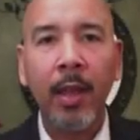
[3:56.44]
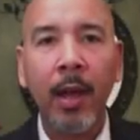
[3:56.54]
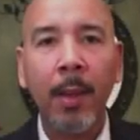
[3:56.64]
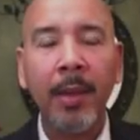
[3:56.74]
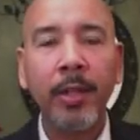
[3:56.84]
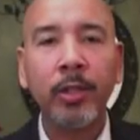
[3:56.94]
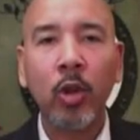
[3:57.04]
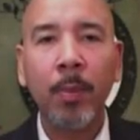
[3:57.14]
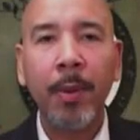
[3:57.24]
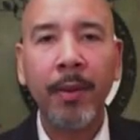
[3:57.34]
um, in a
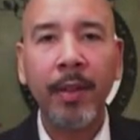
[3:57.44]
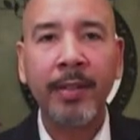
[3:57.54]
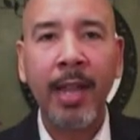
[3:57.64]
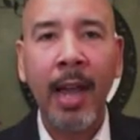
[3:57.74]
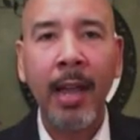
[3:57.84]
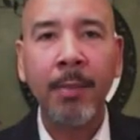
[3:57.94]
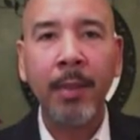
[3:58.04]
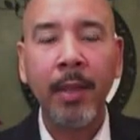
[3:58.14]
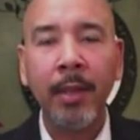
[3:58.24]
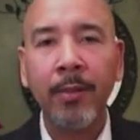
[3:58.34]
short period of time.
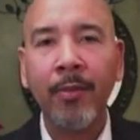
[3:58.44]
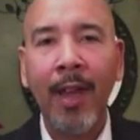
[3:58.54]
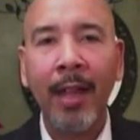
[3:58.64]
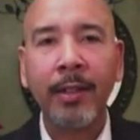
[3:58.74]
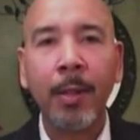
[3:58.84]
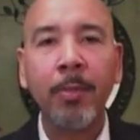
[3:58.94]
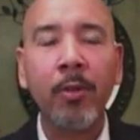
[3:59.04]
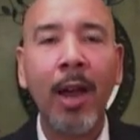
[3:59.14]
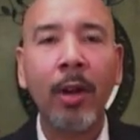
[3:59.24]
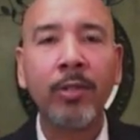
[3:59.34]
In, in fact, the
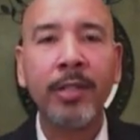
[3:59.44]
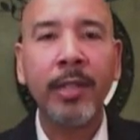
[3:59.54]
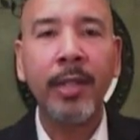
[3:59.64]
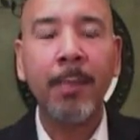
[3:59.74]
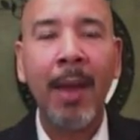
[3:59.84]
bureaucracy in the